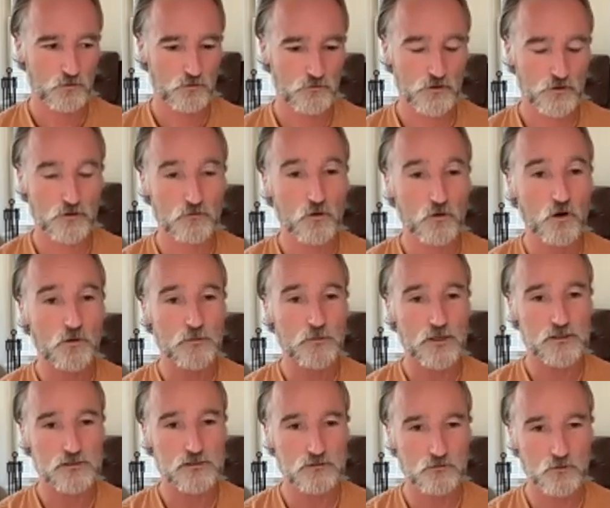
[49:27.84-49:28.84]
the
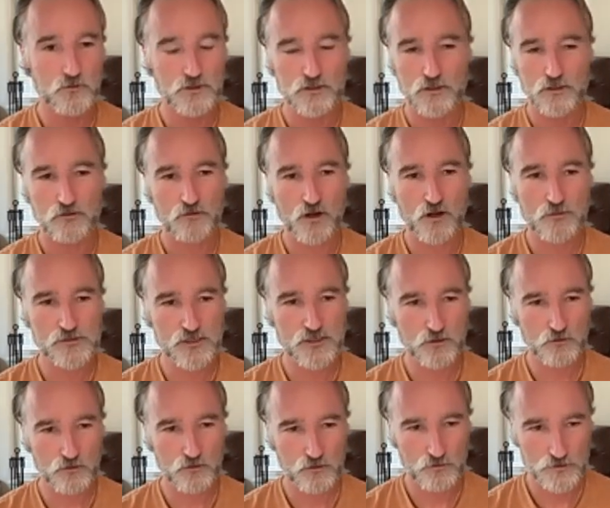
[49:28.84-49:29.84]
environment. What kind of
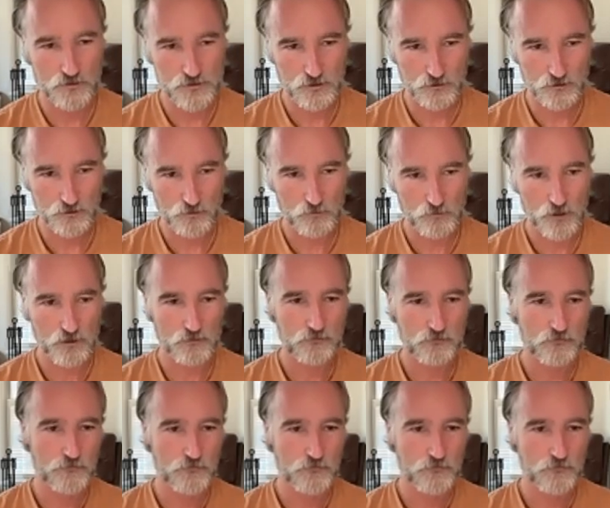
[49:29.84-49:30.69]
obstacle are we talking about?